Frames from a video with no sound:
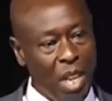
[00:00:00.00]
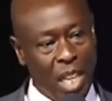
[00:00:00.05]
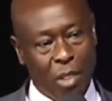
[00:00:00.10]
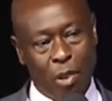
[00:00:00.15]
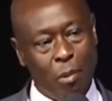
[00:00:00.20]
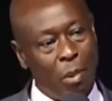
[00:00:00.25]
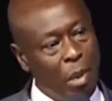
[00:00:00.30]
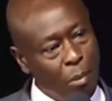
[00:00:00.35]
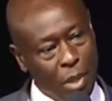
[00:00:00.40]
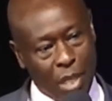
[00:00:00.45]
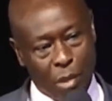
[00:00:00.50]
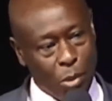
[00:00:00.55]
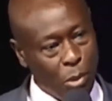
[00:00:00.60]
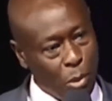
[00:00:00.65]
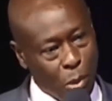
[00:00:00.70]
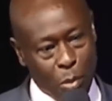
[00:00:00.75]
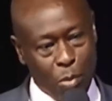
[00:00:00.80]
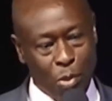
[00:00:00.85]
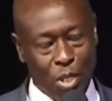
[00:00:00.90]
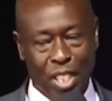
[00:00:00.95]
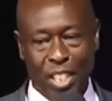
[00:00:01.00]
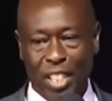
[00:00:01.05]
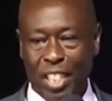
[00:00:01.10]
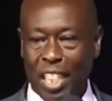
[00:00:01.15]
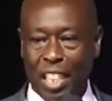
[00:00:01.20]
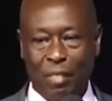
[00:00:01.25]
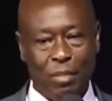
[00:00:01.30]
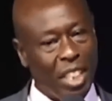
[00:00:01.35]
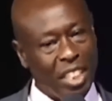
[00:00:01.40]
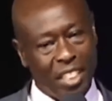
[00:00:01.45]
I'm only worried that the
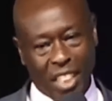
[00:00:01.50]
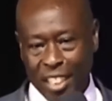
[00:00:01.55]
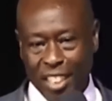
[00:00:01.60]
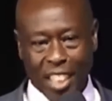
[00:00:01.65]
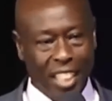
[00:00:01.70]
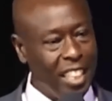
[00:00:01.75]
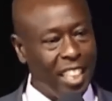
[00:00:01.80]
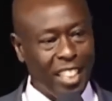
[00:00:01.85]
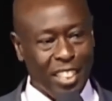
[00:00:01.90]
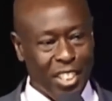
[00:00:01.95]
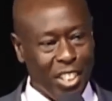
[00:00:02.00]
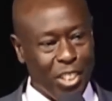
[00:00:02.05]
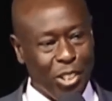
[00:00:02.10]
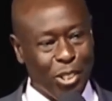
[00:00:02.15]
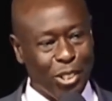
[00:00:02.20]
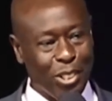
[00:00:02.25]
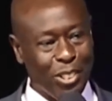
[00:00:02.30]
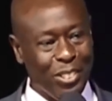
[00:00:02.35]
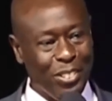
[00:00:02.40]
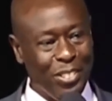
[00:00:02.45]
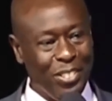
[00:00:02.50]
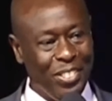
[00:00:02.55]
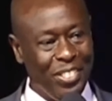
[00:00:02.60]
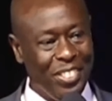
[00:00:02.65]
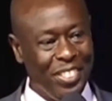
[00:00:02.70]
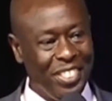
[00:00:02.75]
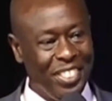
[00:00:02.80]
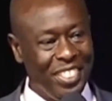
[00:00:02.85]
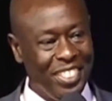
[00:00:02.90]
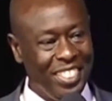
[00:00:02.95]
president after this
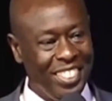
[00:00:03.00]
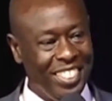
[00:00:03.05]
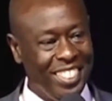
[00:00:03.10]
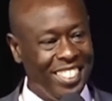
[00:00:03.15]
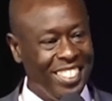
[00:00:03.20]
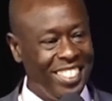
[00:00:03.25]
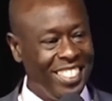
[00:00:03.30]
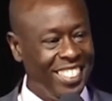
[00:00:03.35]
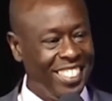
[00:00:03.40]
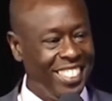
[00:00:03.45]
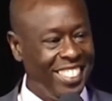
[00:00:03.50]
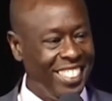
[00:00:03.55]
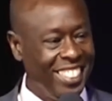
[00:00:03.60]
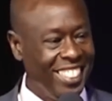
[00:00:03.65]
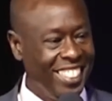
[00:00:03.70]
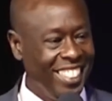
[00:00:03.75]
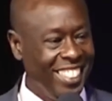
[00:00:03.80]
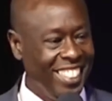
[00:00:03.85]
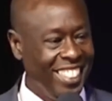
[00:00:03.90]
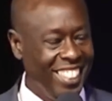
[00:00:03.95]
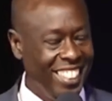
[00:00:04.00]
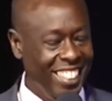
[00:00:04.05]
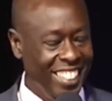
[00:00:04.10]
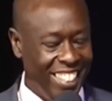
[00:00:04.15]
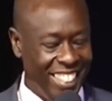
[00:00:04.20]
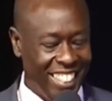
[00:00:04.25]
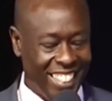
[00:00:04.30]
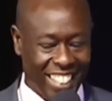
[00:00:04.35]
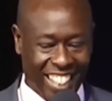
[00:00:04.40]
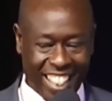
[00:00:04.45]
will say we go back kwa
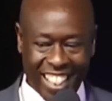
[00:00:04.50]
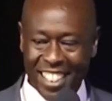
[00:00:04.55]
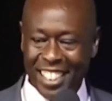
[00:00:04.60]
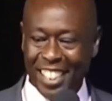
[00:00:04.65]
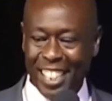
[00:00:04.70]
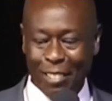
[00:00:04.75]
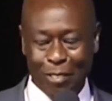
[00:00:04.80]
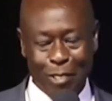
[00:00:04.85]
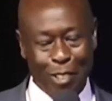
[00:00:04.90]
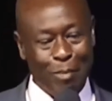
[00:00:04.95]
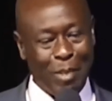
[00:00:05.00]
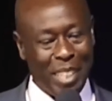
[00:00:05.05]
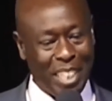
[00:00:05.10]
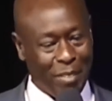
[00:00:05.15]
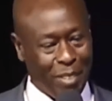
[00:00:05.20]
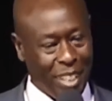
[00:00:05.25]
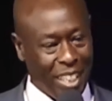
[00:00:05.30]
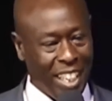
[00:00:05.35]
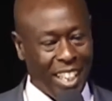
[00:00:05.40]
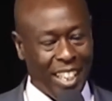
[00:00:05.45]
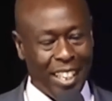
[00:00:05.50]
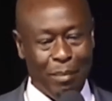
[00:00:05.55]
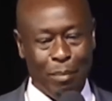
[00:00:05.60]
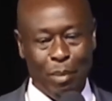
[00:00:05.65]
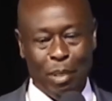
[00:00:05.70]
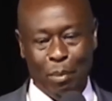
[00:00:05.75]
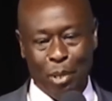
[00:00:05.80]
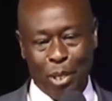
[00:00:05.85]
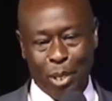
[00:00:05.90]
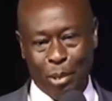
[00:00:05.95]
mambo ya uchumi after such a
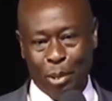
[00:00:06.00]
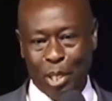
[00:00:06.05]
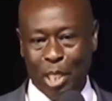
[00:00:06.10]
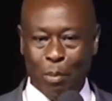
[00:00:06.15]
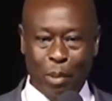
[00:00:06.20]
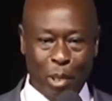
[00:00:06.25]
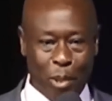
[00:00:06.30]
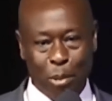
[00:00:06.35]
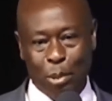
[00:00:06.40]
relaxation.